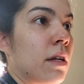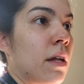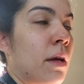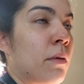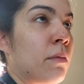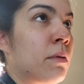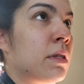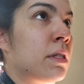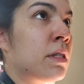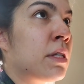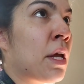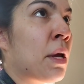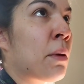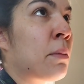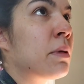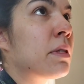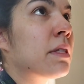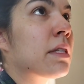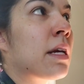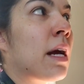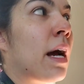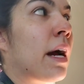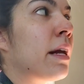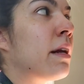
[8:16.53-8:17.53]
it was it
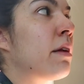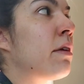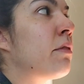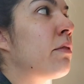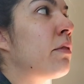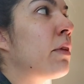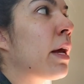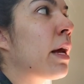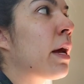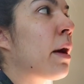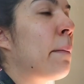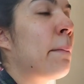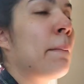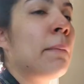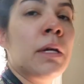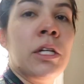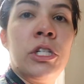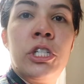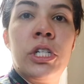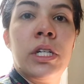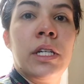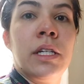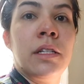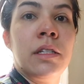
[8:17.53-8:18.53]
was kind of like a
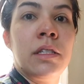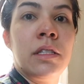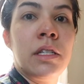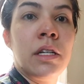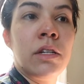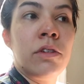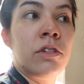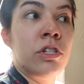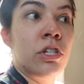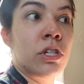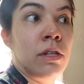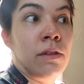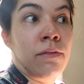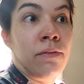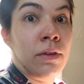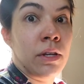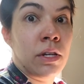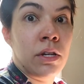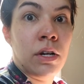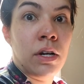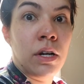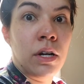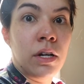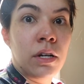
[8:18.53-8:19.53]
mission to just
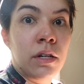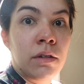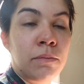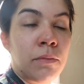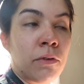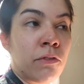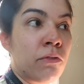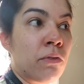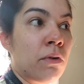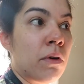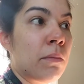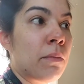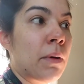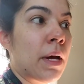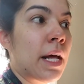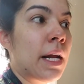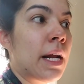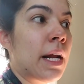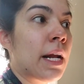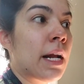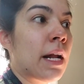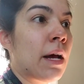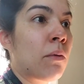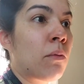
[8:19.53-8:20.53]
feed her before
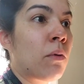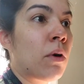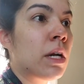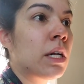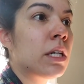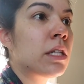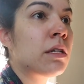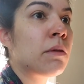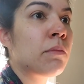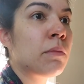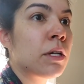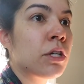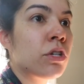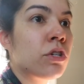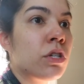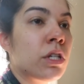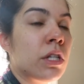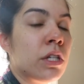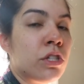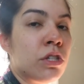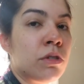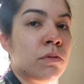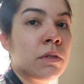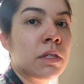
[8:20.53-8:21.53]
bed and i wanted to make sure
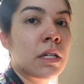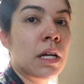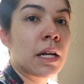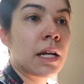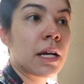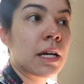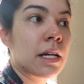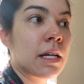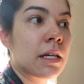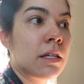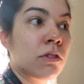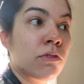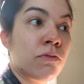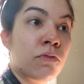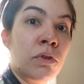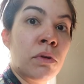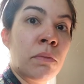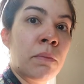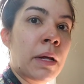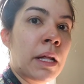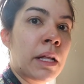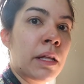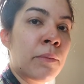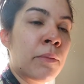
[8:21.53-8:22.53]
that she was getting a nice
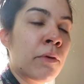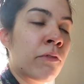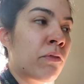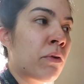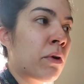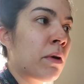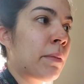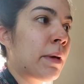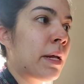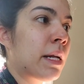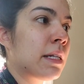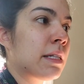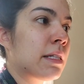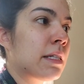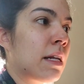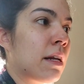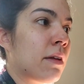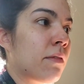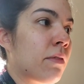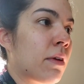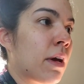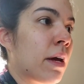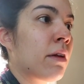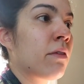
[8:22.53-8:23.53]
full belly before bed
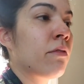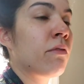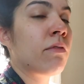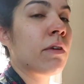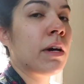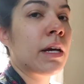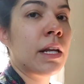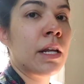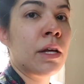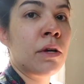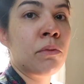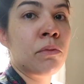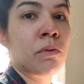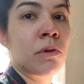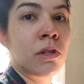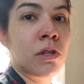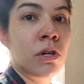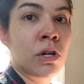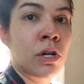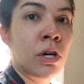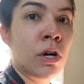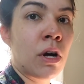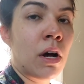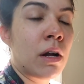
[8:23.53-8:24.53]
instead of kind of fighting
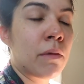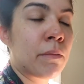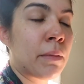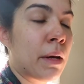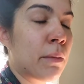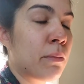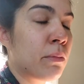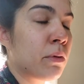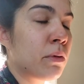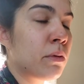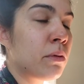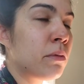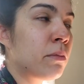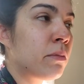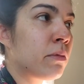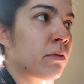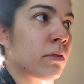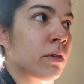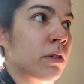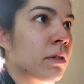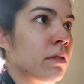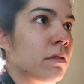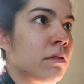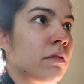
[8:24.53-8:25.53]
with her on my boob
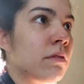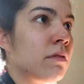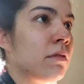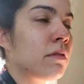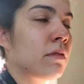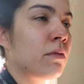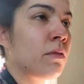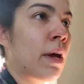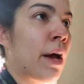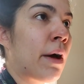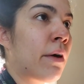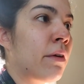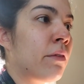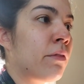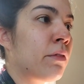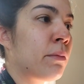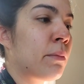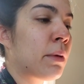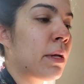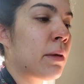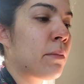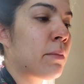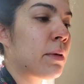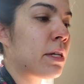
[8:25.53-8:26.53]
for however
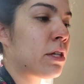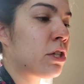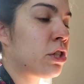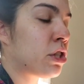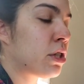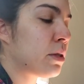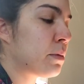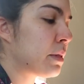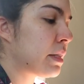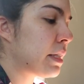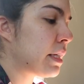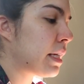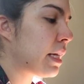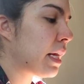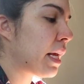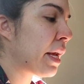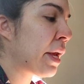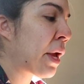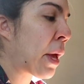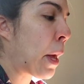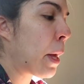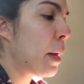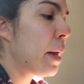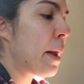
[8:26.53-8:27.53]
many minutes she was
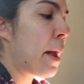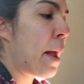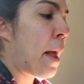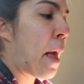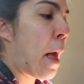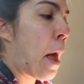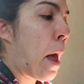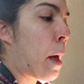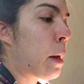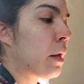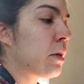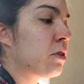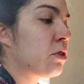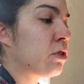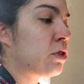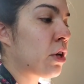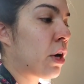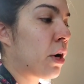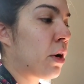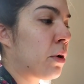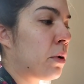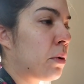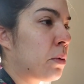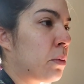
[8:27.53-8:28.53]
eating
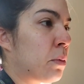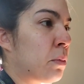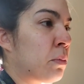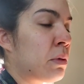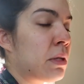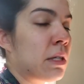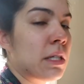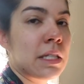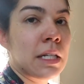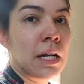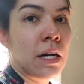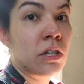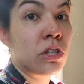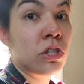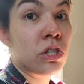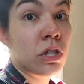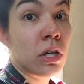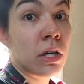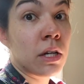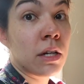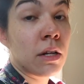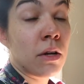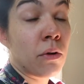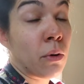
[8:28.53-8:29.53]
so we decided to
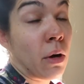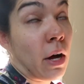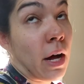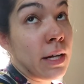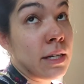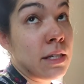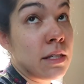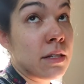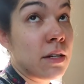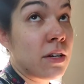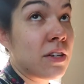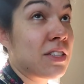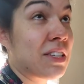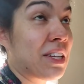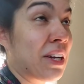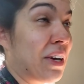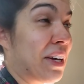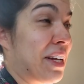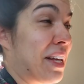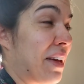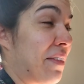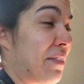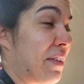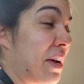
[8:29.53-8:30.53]
start well i decided to
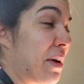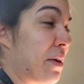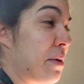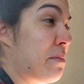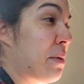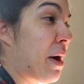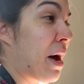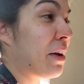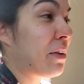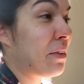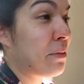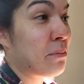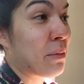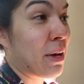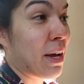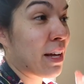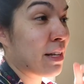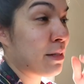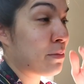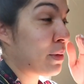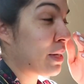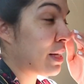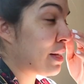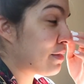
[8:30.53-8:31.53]
start giving her a bottle my
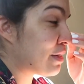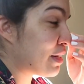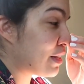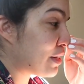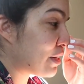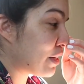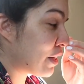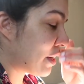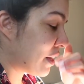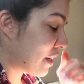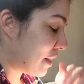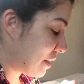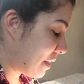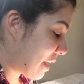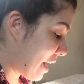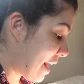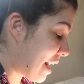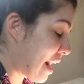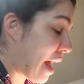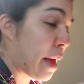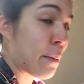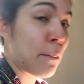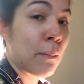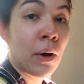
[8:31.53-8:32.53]
husband gives it to her
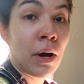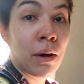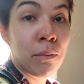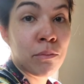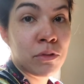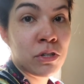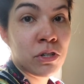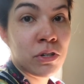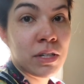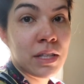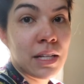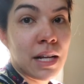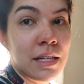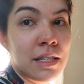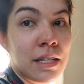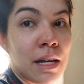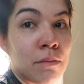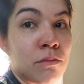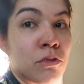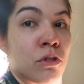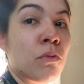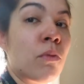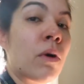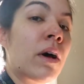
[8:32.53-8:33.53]
and i pump during that
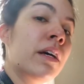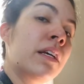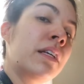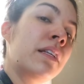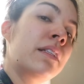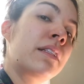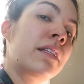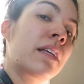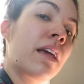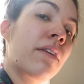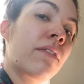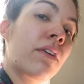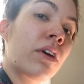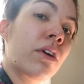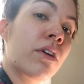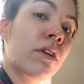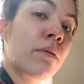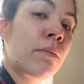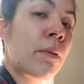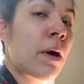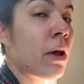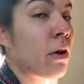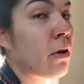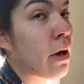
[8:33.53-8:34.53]
time so while he's giving her
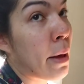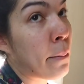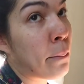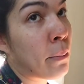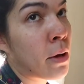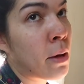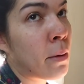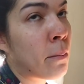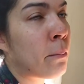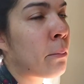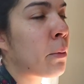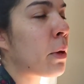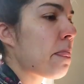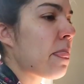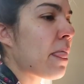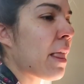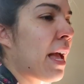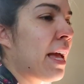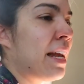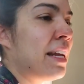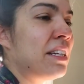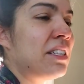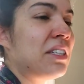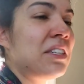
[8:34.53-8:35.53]
the bottle i pump
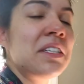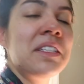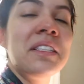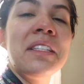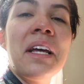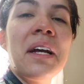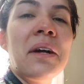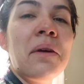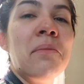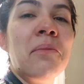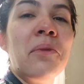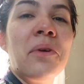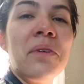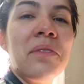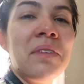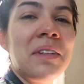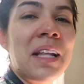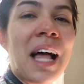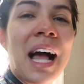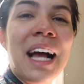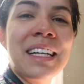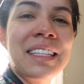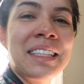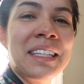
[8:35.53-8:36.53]
and it's just like a more
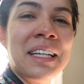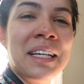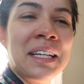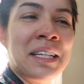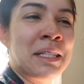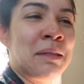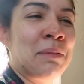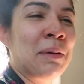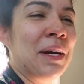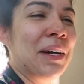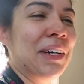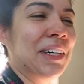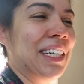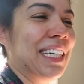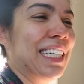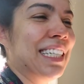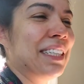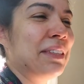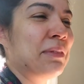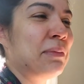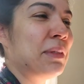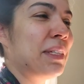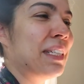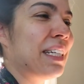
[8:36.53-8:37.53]
relaxing
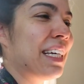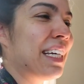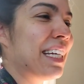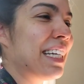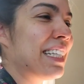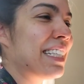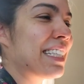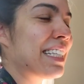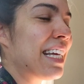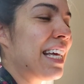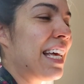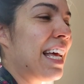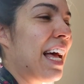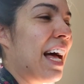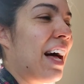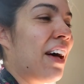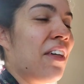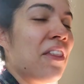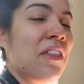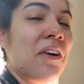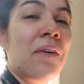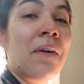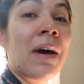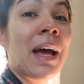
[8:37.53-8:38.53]
experience because
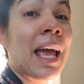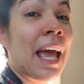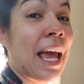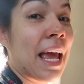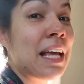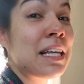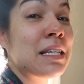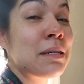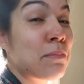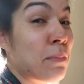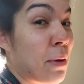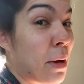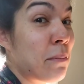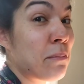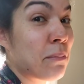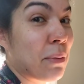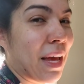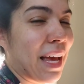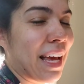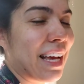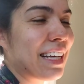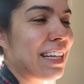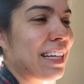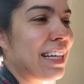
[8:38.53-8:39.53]
although i hate
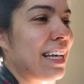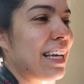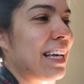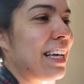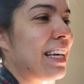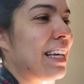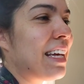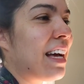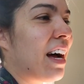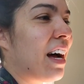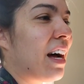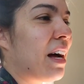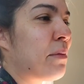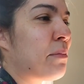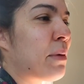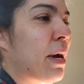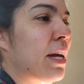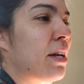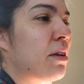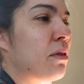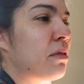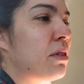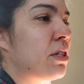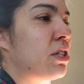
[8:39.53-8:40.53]
pumping um,
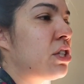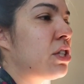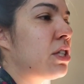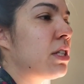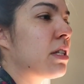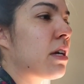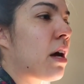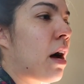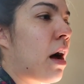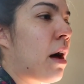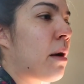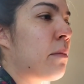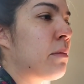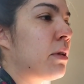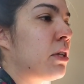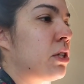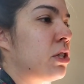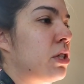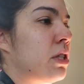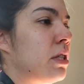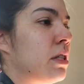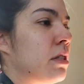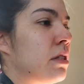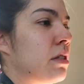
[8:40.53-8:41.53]
i know that she's calm
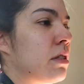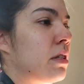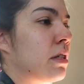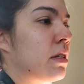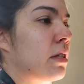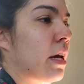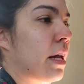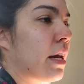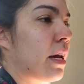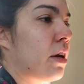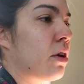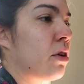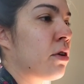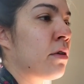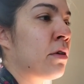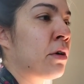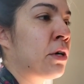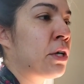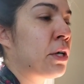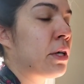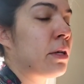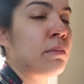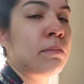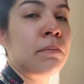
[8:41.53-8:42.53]
and she's getting her a
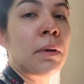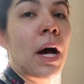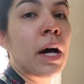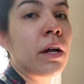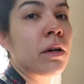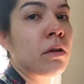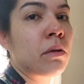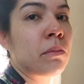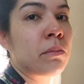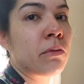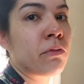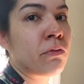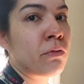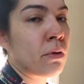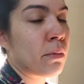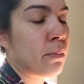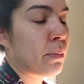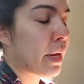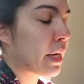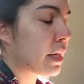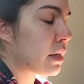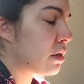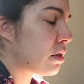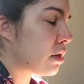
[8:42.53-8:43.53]
good bottle before
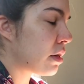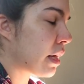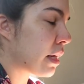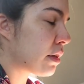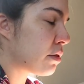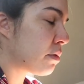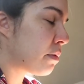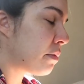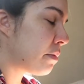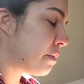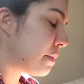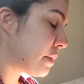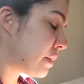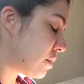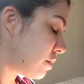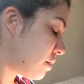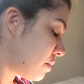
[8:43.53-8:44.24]
bed so that's what we've been